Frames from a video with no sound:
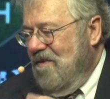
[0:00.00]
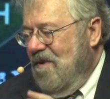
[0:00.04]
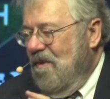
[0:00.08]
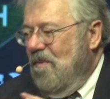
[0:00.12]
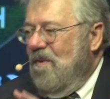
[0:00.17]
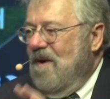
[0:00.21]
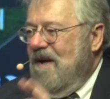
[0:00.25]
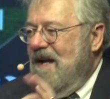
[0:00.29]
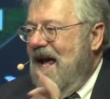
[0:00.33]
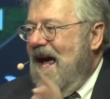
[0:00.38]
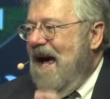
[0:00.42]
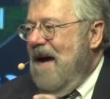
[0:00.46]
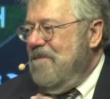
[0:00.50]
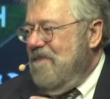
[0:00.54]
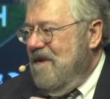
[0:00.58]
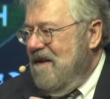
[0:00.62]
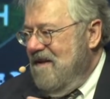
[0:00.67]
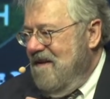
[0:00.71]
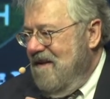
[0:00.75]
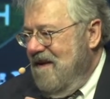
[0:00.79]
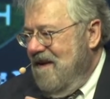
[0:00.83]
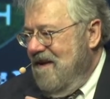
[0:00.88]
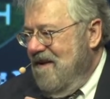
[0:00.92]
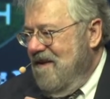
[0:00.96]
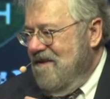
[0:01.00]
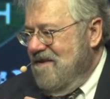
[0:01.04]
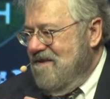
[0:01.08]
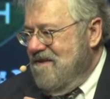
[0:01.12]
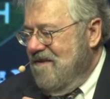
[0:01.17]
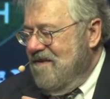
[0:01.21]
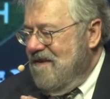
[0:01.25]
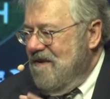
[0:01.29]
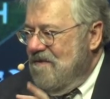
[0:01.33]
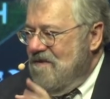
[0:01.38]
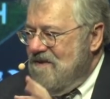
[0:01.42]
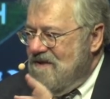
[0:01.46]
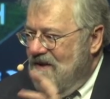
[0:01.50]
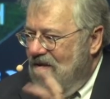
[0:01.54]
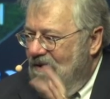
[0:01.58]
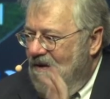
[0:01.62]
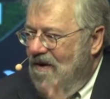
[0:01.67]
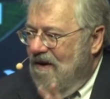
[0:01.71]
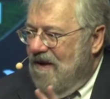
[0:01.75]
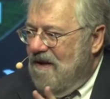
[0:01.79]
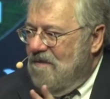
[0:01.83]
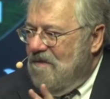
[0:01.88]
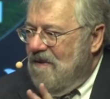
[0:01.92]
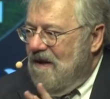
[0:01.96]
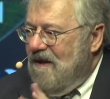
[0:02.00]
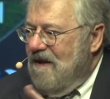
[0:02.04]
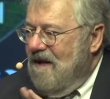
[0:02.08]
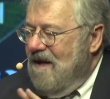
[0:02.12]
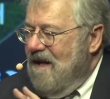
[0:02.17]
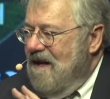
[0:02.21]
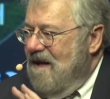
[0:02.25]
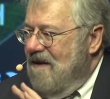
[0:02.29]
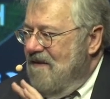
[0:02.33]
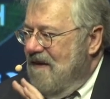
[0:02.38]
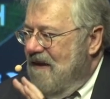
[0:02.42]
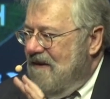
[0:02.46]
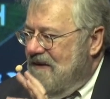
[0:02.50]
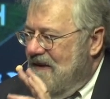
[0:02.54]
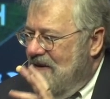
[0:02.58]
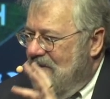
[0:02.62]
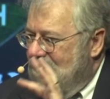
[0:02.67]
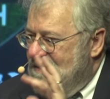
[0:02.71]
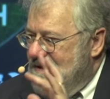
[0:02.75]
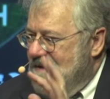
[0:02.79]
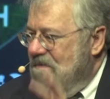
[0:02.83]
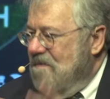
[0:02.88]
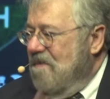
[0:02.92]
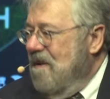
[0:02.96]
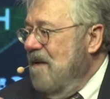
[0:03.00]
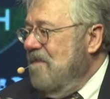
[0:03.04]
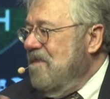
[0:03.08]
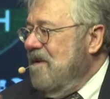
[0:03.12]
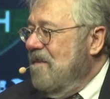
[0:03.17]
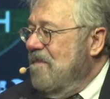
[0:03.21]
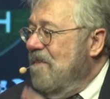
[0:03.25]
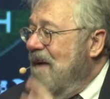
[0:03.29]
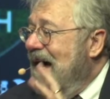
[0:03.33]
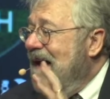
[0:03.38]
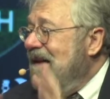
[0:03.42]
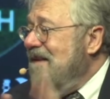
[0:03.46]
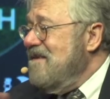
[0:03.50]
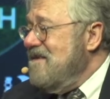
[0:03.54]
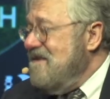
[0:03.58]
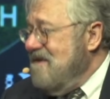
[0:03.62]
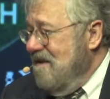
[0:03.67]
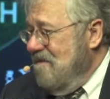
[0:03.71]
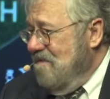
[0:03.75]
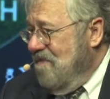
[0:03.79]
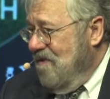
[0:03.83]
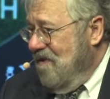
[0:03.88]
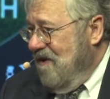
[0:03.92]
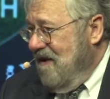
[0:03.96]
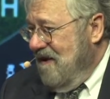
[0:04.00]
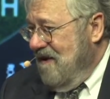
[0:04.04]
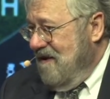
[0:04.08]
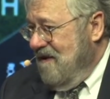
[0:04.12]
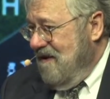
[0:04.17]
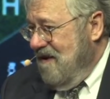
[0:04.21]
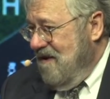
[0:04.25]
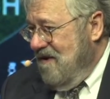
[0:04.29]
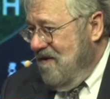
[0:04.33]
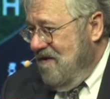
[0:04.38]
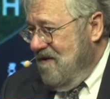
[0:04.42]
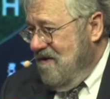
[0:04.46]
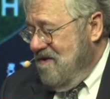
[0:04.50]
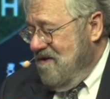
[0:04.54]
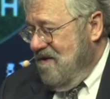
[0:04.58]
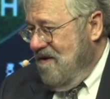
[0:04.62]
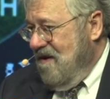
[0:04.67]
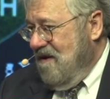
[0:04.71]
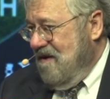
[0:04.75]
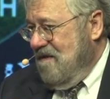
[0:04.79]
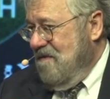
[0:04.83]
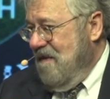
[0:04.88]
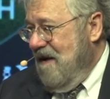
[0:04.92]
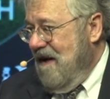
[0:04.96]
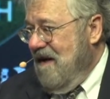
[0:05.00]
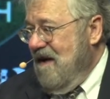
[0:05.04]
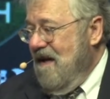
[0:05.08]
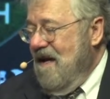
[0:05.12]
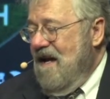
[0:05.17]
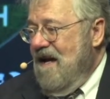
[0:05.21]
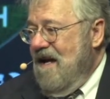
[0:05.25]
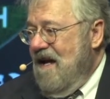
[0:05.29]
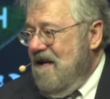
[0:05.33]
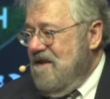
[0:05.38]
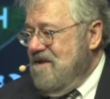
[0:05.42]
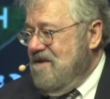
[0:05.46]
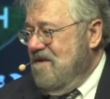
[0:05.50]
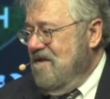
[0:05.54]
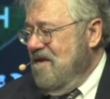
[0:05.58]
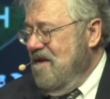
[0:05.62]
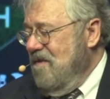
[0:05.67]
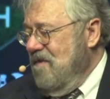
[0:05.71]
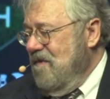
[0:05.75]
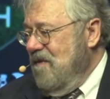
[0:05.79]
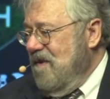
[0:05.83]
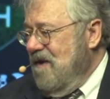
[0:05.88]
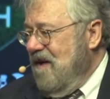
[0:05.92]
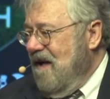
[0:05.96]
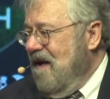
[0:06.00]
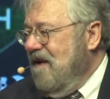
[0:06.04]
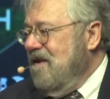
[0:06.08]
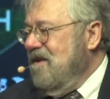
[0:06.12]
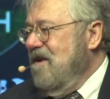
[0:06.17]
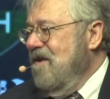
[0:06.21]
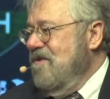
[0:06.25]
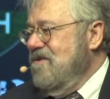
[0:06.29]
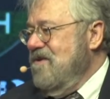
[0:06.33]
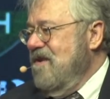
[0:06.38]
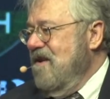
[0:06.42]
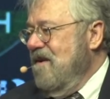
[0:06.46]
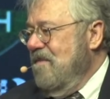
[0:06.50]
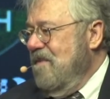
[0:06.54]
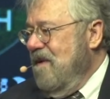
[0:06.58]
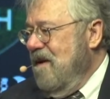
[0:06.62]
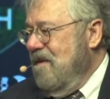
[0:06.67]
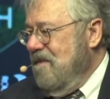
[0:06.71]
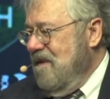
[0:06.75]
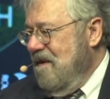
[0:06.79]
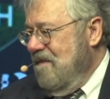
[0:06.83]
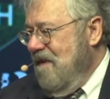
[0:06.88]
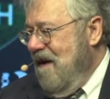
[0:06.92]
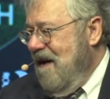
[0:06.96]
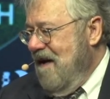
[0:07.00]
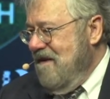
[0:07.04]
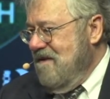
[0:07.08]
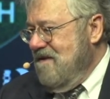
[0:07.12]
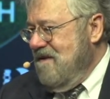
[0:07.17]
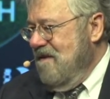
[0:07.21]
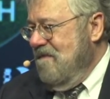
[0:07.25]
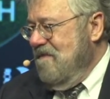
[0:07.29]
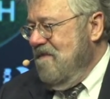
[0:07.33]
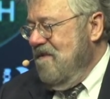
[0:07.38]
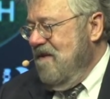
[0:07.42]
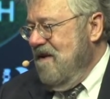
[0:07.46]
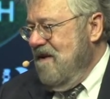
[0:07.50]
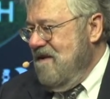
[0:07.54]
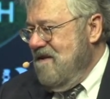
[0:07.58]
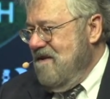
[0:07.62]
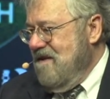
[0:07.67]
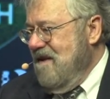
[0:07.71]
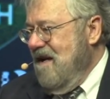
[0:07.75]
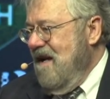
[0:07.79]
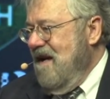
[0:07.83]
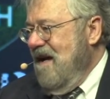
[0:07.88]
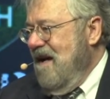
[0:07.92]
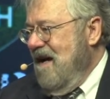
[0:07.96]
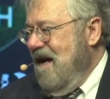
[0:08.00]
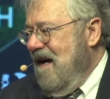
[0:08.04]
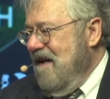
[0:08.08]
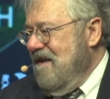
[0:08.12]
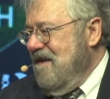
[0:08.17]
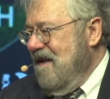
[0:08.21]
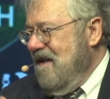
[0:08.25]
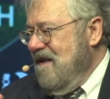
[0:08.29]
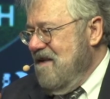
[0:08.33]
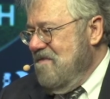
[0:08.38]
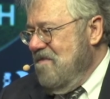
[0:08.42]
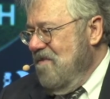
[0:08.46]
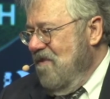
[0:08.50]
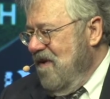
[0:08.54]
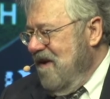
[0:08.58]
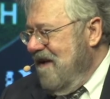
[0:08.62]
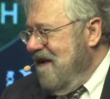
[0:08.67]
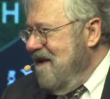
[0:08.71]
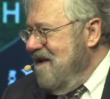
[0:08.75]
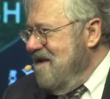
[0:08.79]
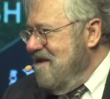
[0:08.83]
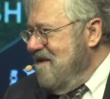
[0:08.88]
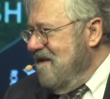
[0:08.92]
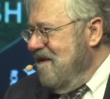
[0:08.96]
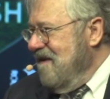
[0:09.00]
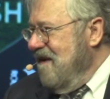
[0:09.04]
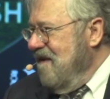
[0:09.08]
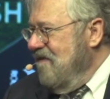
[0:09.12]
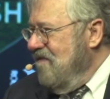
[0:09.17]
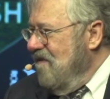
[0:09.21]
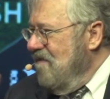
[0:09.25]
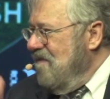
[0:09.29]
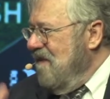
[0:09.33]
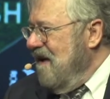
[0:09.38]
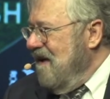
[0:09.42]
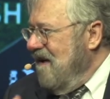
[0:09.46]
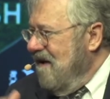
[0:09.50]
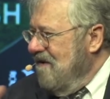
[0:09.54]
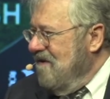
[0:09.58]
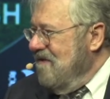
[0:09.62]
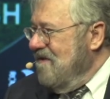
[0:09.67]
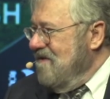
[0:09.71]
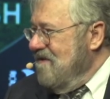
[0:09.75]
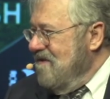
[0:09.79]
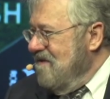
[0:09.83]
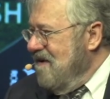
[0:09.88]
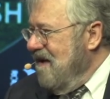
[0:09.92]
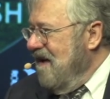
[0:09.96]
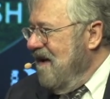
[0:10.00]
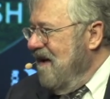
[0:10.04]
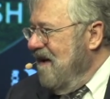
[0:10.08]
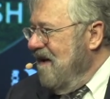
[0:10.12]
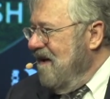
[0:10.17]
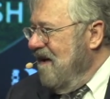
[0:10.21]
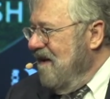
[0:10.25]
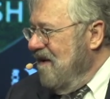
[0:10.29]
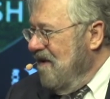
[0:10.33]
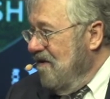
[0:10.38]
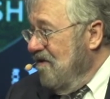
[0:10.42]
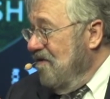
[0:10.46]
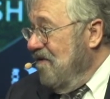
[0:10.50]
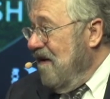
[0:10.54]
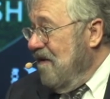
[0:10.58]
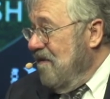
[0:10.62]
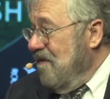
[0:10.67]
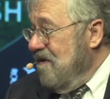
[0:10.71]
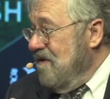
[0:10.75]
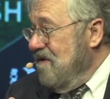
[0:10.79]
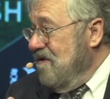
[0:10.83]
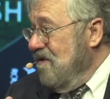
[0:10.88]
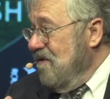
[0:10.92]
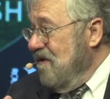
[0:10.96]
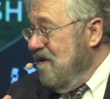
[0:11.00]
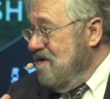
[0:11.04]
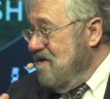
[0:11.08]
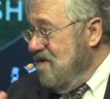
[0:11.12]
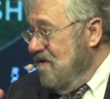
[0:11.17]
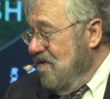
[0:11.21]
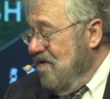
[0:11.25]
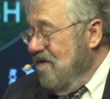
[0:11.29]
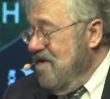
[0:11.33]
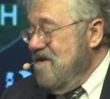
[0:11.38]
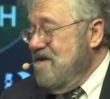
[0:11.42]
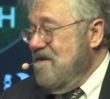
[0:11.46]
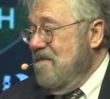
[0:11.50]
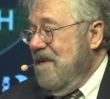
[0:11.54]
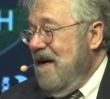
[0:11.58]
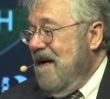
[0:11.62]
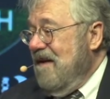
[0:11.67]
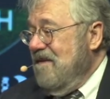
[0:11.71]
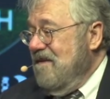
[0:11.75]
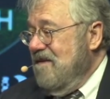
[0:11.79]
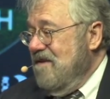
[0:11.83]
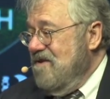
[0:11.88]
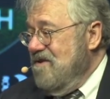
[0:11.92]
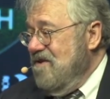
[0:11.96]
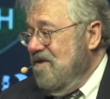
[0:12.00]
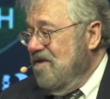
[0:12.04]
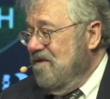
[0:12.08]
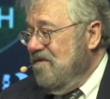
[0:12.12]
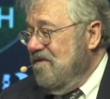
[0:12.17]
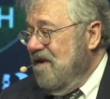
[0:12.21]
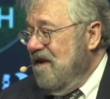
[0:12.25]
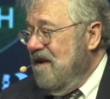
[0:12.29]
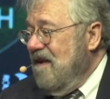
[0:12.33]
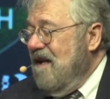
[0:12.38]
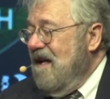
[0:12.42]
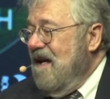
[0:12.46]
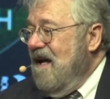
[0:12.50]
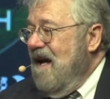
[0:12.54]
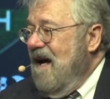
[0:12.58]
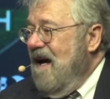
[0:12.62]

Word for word: Well, what happened there? So there was an argument that there was a public policy point that you could talk about. As when you get closer to public policy points, I think it's more easily for me to understand and agree with doing stories about the children.